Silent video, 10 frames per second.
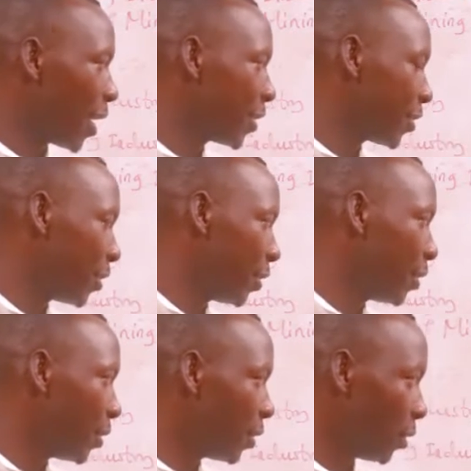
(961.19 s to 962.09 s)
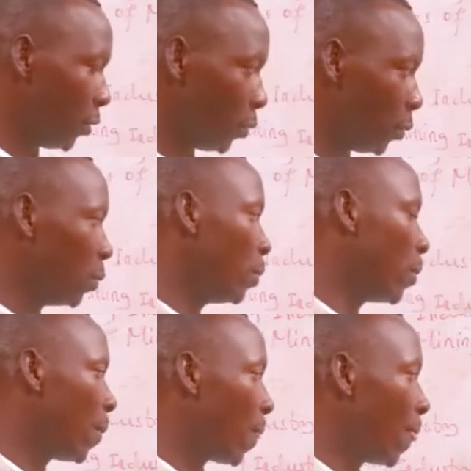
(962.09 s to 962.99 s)
country due to
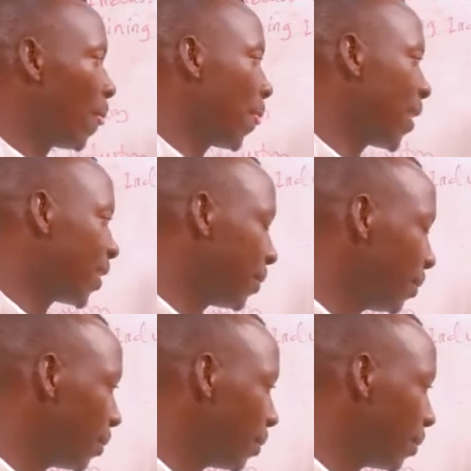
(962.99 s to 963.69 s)
that